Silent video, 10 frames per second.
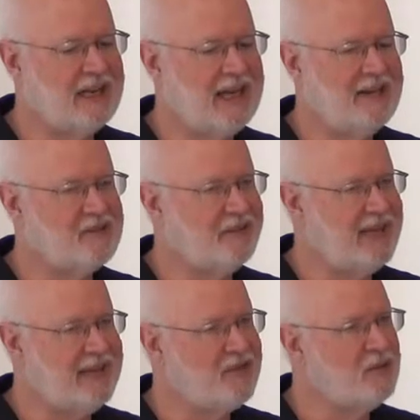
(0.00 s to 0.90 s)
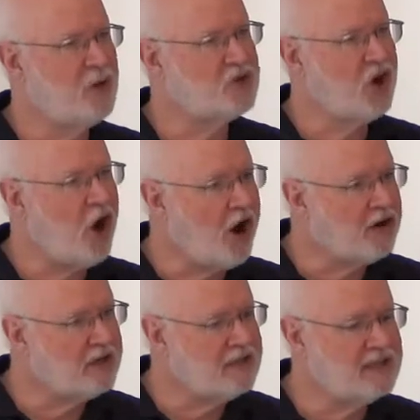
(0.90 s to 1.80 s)
the lives of even the most
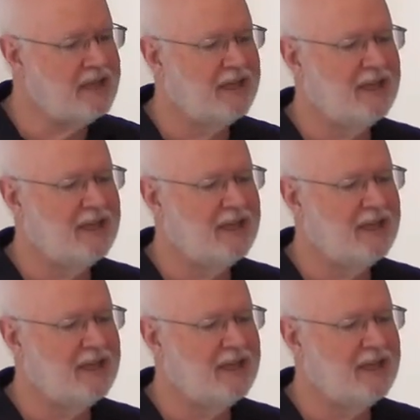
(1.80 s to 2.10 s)
hardened